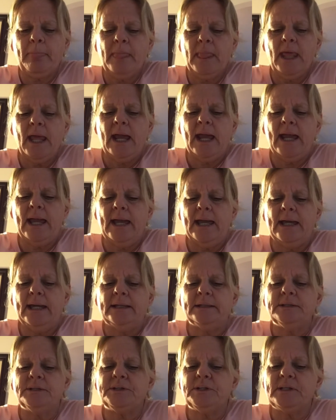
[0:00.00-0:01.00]

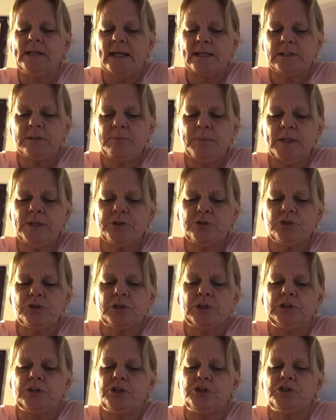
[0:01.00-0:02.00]
And the next picture is
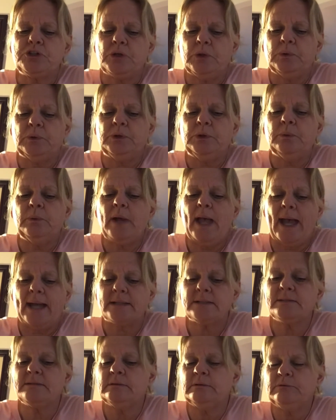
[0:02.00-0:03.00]
going to show you
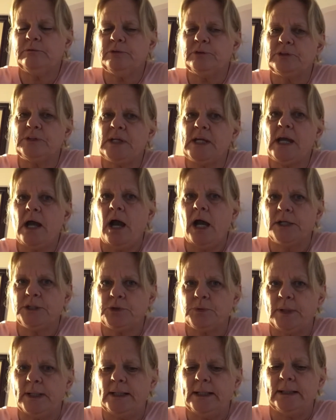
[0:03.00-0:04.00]
excellent for
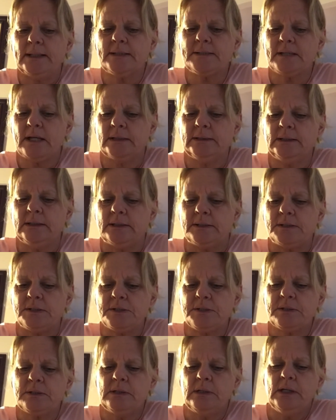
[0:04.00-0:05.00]
dehydrating is
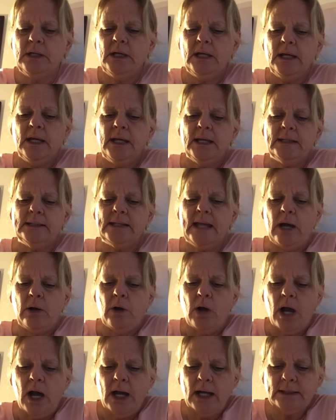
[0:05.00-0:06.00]
onions. Now,
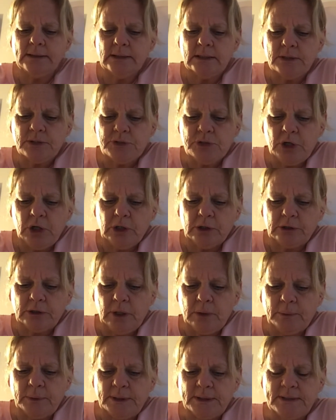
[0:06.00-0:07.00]
onions are
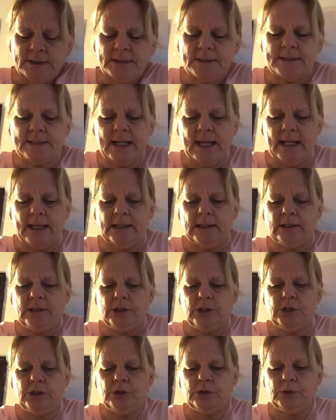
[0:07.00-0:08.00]
going to take
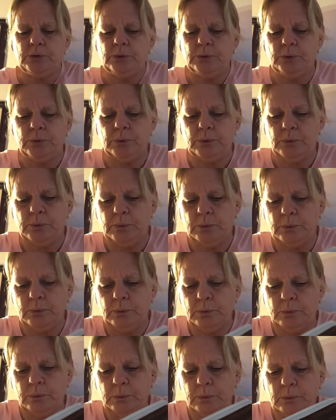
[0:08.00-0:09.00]

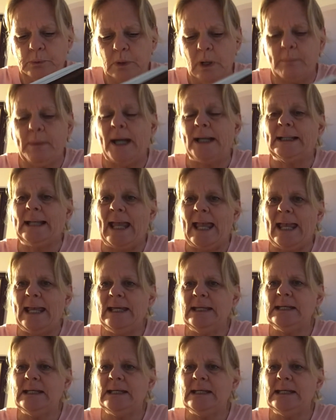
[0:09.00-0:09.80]
you about 8